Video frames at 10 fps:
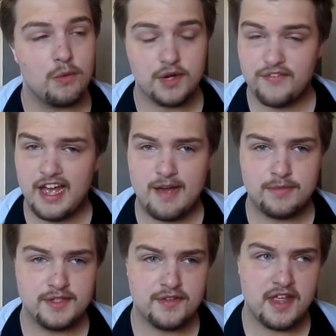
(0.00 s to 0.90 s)
whatever
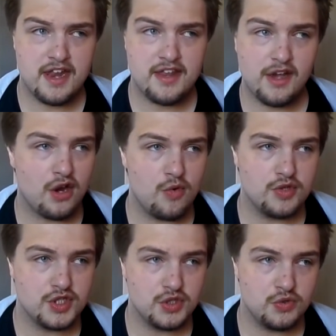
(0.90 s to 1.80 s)
happens then, they're
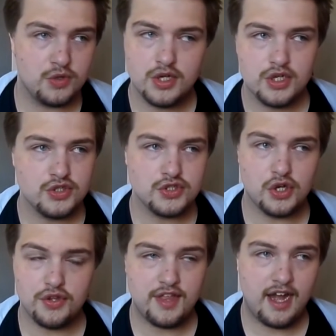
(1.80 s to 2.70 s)
going to
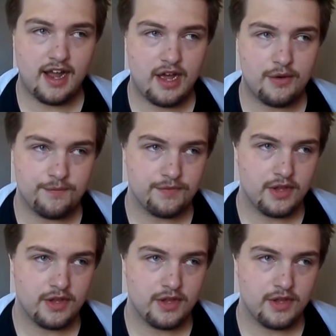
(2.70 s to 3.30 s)
sort that out.